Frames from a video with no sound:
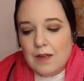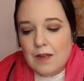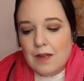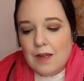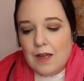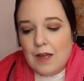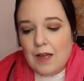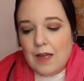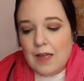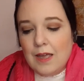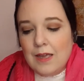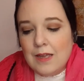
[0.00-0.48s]

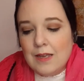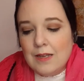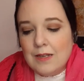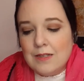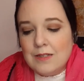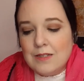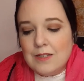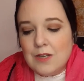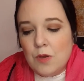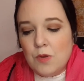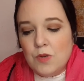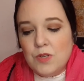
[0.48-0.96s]
"I
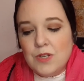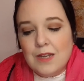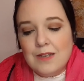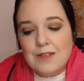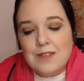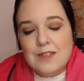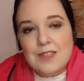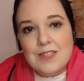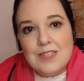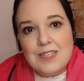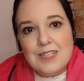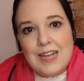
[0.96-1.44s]
don't
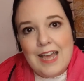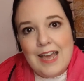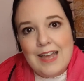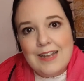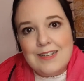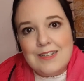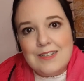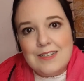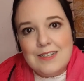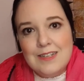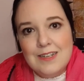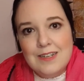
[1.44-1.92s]

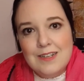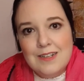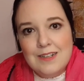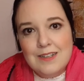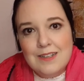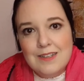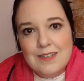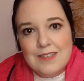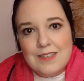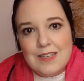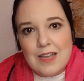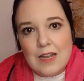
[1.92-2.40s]
understand,"
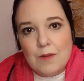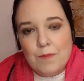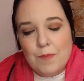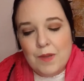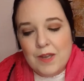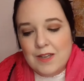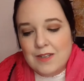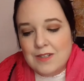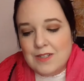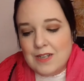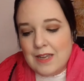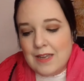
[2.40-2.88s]
said
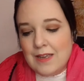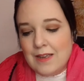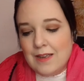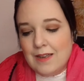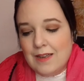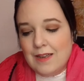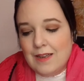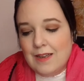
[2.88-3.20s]
Birdie,